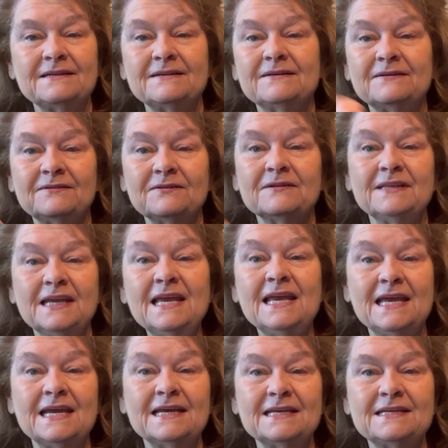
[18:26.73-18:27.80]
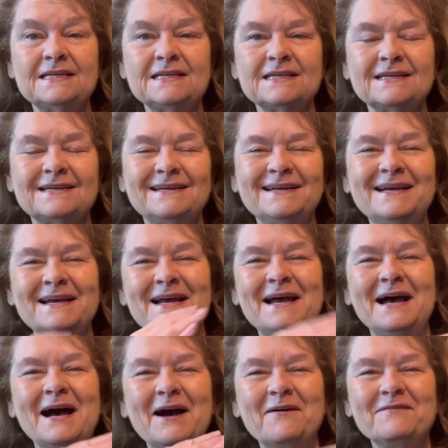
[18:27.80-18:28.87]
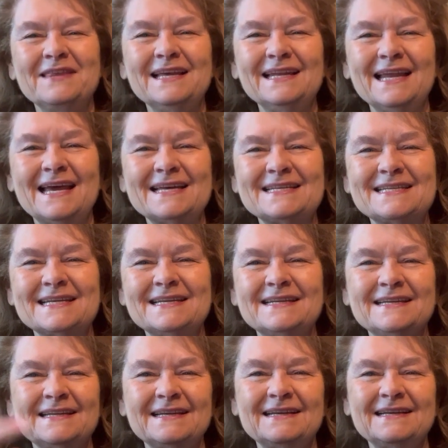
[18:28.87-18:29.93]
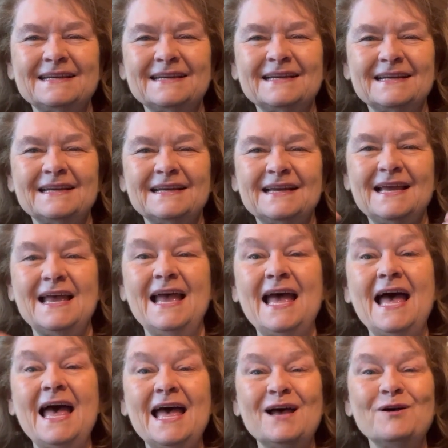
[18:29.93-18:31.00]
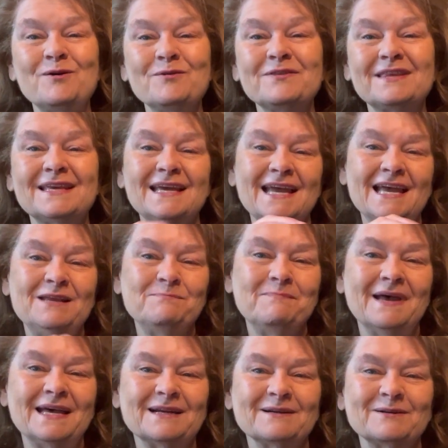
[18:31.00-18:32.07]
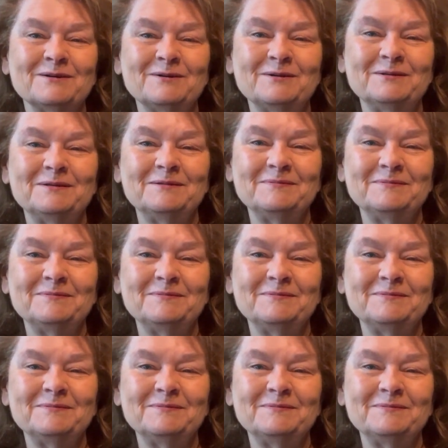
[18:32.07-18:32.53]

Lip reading: or the end of the lesson, health and medical.